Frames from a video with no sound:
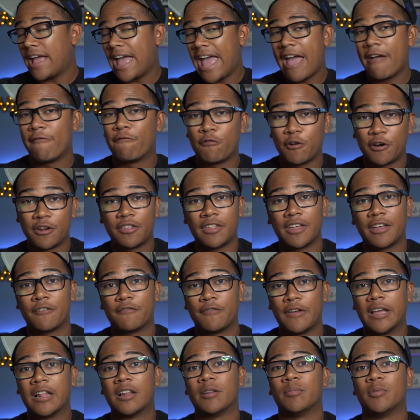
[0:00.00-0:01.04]
everything
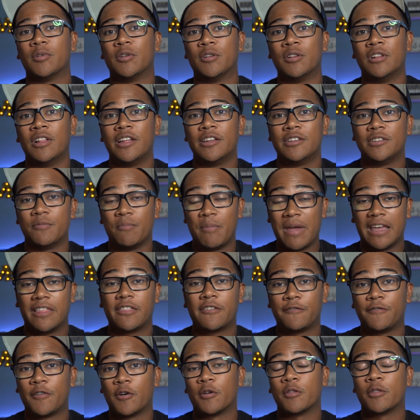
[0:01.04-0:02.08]
available to make
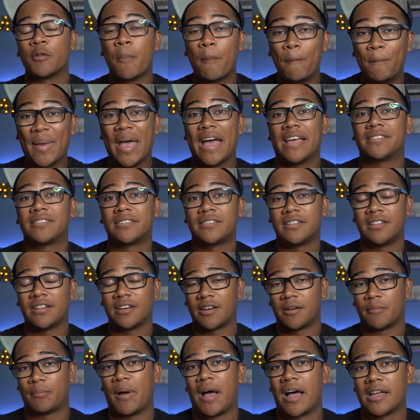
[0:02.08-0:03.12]
the photo the best that it
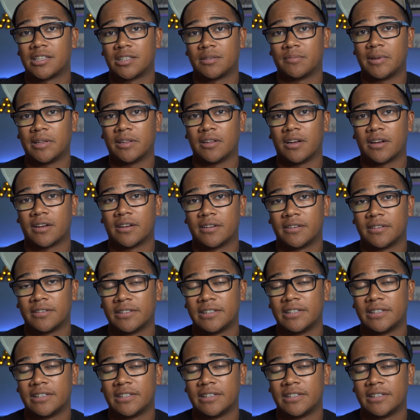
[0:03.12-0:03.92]
can possibly look.